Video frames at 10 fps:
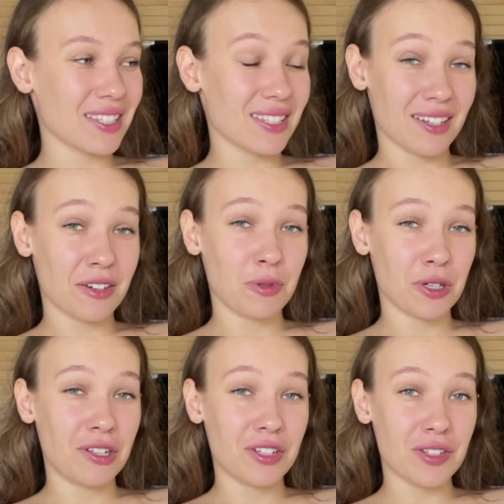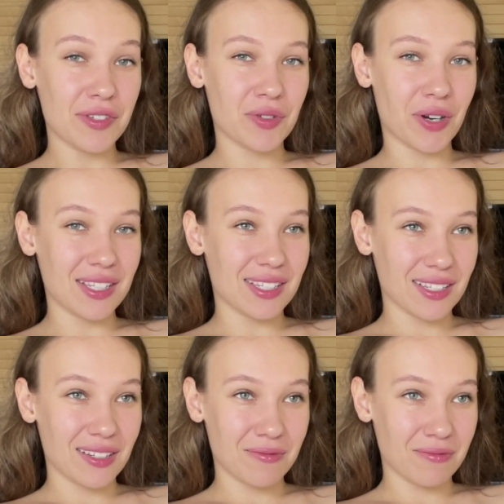it's gonna be a lot of
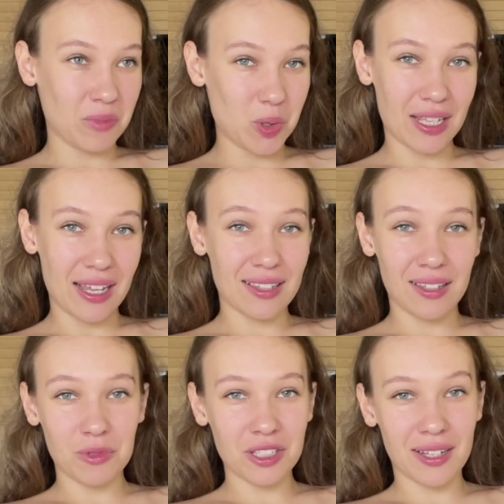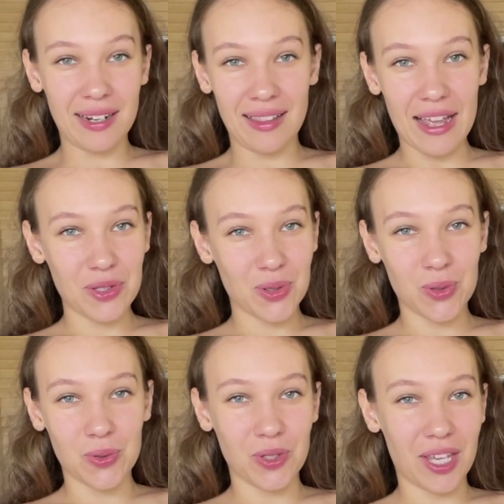stress, most likely. I'm not gonna lie to
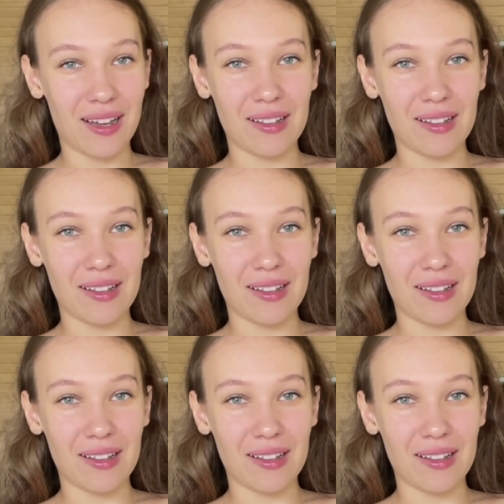you, yeah.